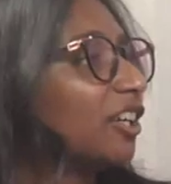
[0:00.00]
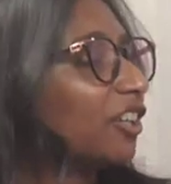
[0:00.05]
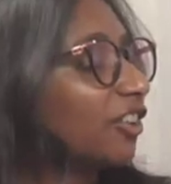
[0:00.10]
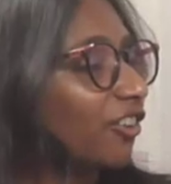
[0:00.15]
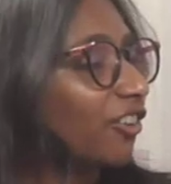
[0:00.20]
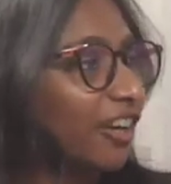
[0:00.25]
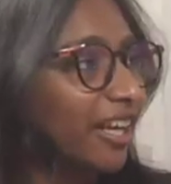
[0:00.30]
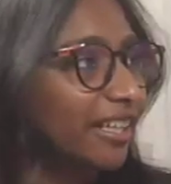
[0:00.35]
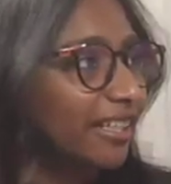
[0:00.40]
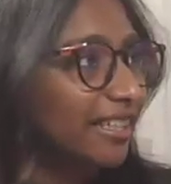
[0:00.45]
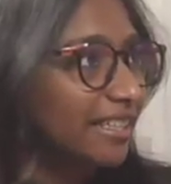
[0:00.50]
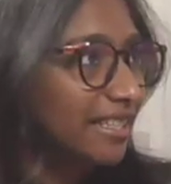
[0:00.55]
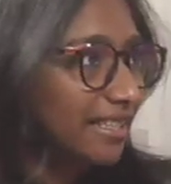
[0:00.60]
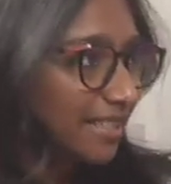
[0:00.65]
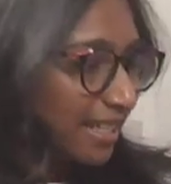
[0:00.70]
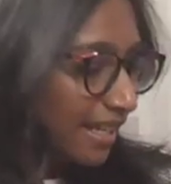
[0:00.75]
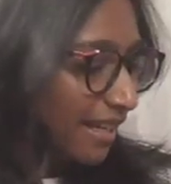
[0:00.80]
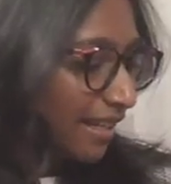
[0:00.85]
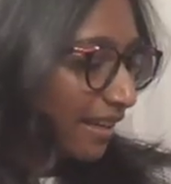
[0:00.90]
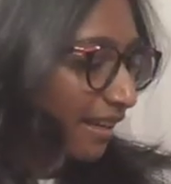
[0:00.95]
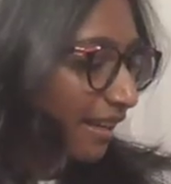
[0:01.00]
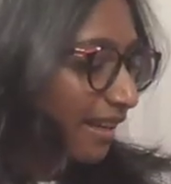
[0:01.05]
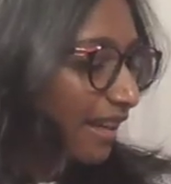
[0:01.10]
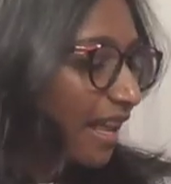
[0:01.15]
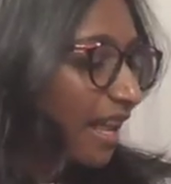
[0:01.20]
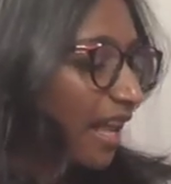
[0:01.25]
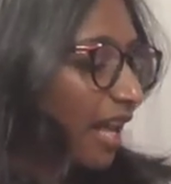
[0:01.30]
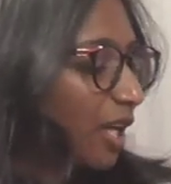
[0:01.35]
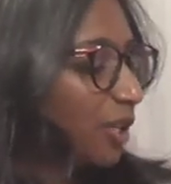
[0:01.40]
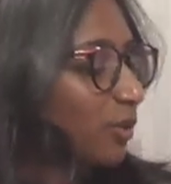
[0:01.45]
grade is king,
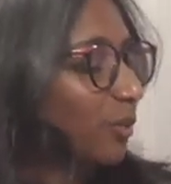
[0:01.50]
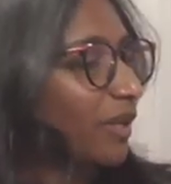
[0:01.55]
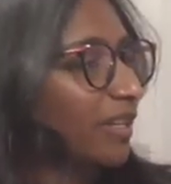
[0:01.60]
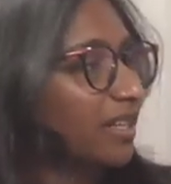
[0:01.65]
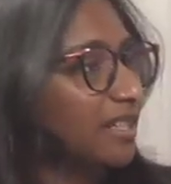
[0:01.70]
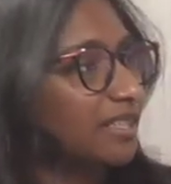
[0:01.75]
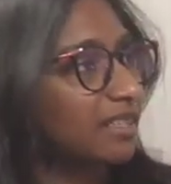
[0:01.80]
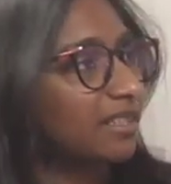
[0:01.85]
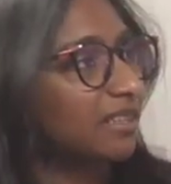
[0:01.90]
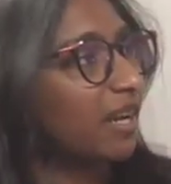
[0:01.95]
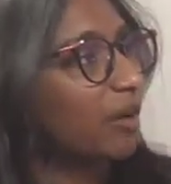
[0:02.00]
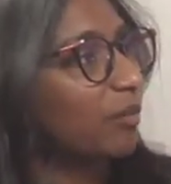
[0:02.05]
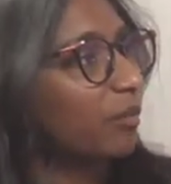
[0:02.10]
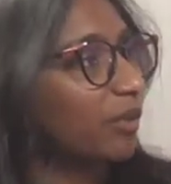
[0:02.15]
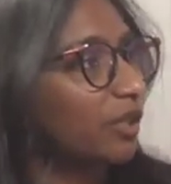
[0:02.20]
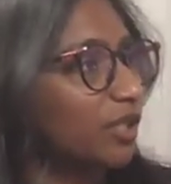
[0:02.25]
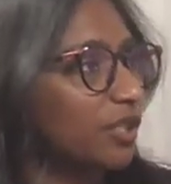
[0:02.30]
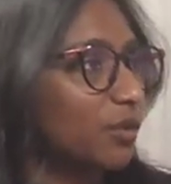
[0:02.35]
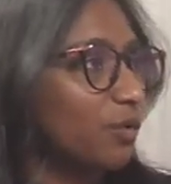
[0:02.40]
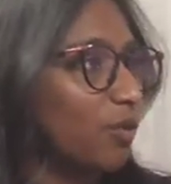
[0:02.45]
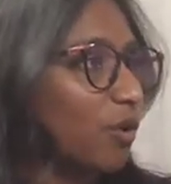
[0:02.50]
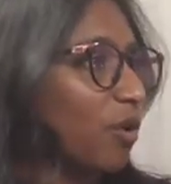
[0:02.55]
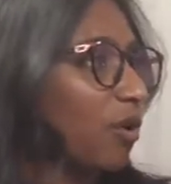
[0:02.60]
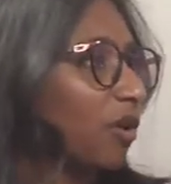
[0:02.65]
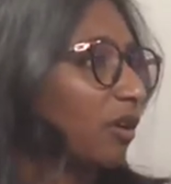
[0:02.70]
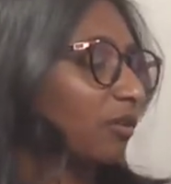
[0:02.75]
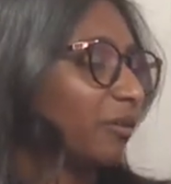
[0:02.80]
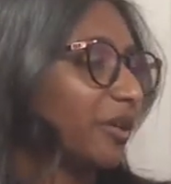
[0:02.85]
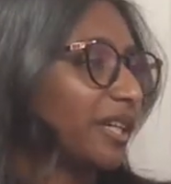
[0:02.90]
as well as the company's war on